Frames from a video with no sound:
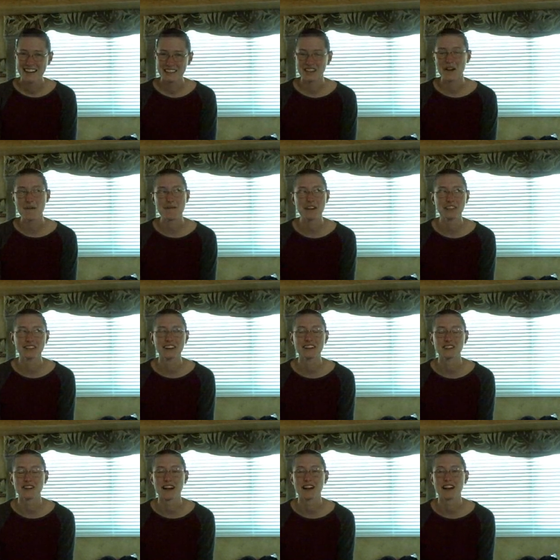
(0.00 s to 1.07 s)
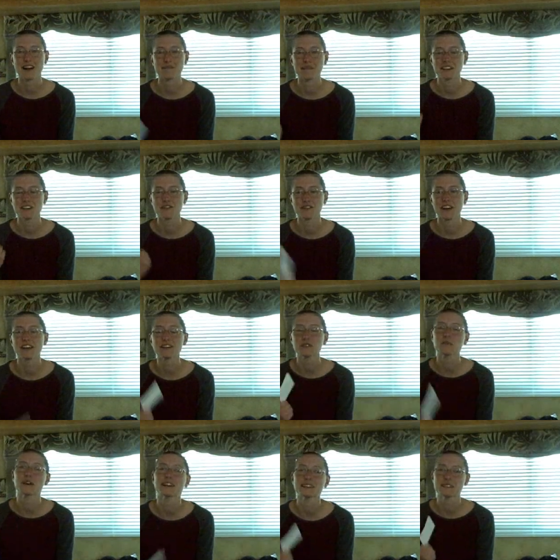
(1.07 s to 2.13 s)
So I'm on the right track. I'm going to find
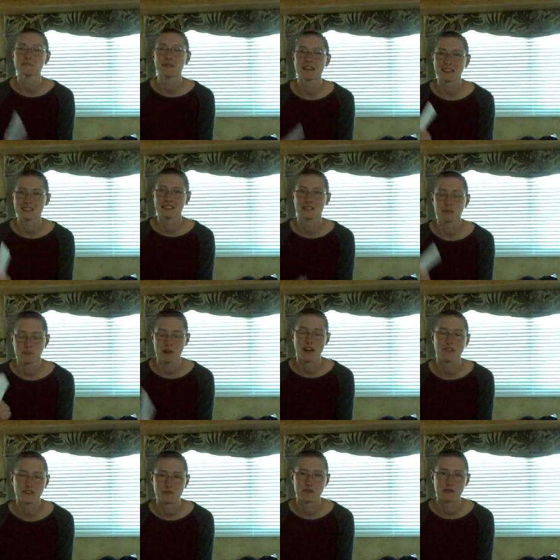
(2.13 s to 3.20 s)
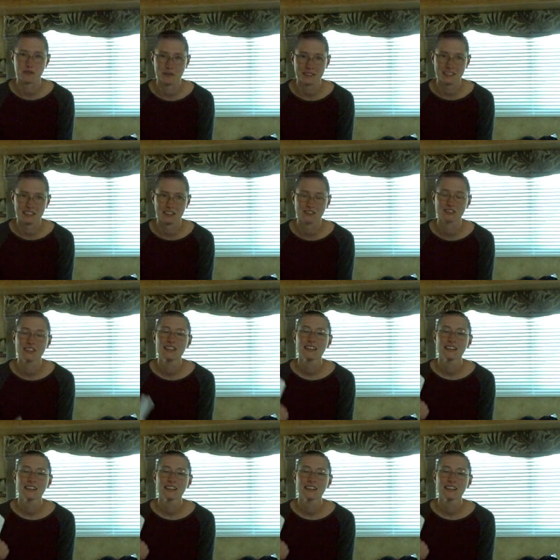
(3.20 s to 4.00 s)
a way to make this profitable for myself,